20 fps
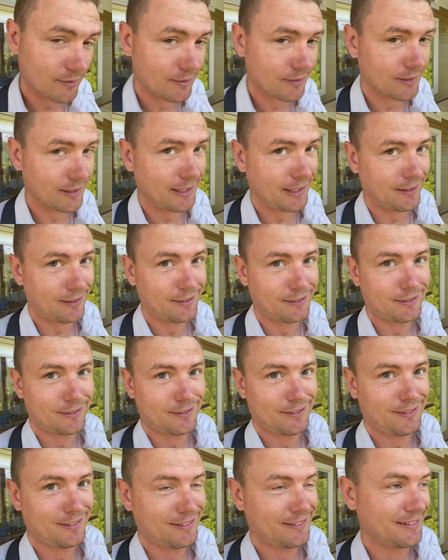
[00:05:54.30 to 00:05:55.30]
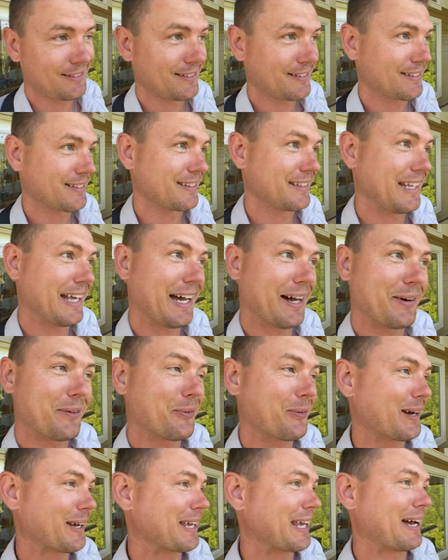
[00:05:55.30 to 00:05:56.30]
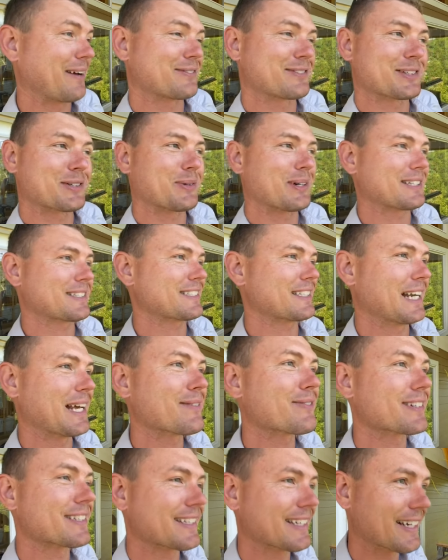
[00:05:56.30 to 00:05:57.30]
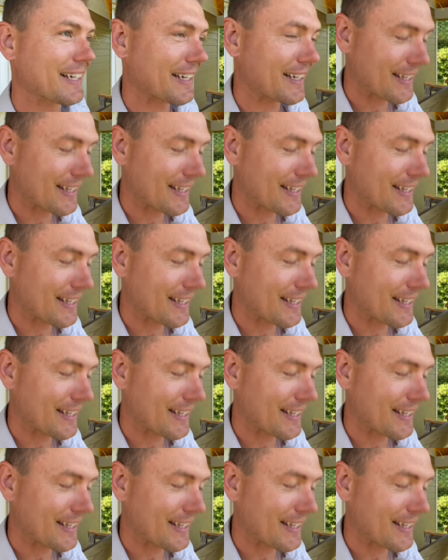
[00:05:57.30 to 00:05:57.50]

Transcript: Well, now we have to question everything.